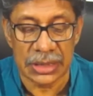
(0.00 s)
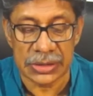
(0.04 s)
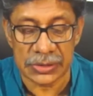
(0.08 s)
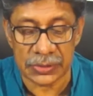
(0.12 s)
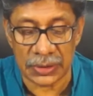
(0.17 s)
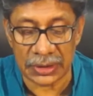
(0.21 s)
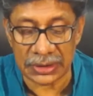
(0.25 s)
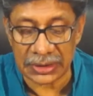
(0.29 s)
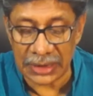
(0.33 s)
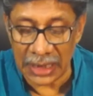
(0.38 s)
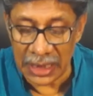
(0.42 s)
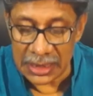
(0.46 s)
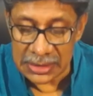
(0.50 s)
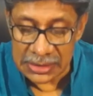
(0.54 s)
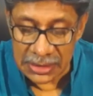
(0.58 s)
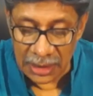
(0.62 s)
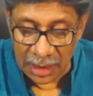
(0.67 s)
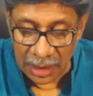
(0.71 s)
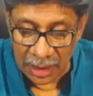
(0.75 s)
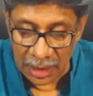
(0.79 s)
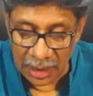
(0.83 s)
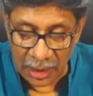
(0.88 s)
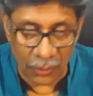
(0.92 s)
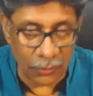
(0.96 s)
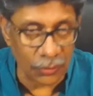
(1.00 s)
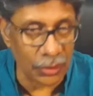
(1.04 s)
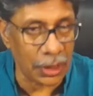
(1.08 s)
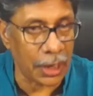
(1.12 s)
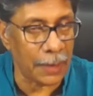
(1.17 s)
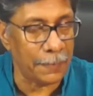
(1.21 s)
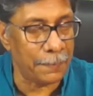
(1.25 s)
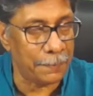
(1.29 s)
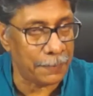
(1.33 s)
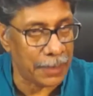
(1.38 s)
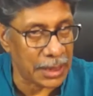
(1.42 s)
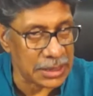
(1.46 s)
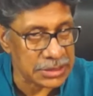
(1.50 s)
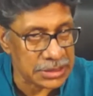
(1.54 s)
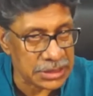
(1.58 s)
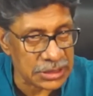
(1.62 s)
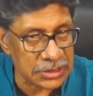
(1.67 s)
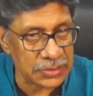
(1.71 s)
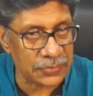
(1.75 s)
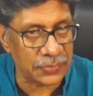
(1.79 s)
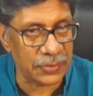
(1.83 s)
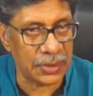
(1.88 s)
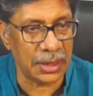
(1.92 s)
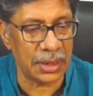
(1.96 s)
So it has allowed a
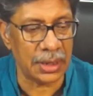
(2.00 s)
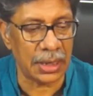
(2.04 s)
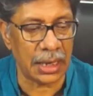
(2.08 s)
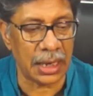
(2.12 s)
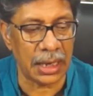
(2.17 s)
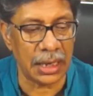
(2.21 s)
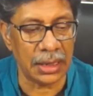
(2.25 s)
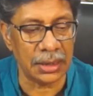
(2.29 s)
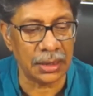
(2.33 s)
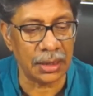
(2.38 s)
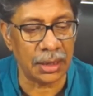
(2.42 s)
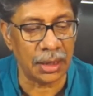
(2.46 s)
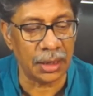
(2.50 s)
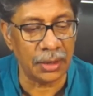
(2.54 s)
passageway and